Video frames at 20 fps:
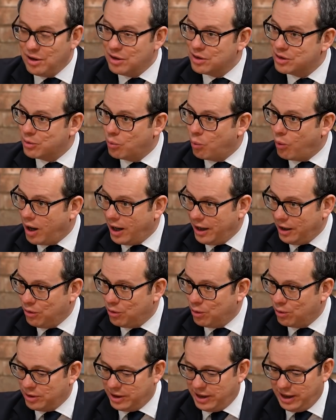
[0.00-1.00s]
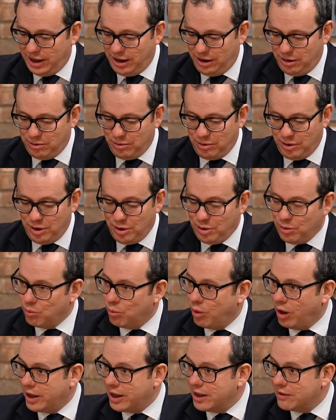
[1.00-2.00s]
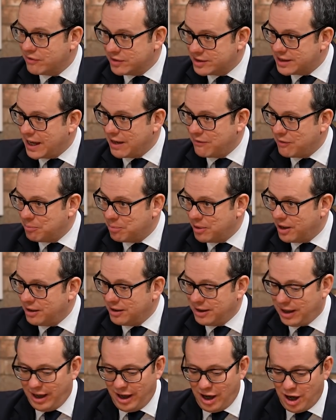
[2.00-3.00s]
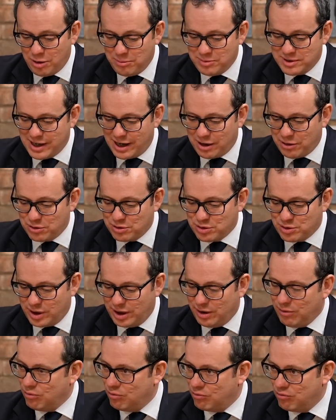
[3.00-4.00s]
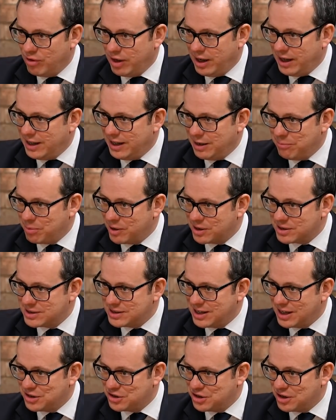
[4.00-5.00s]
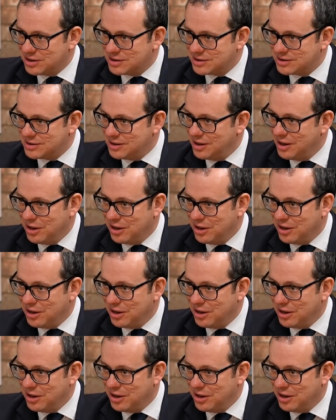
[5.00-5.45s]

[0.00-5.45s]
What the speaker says: the Whitehall you, working for David Blunkett, Home Secretary, really prestigious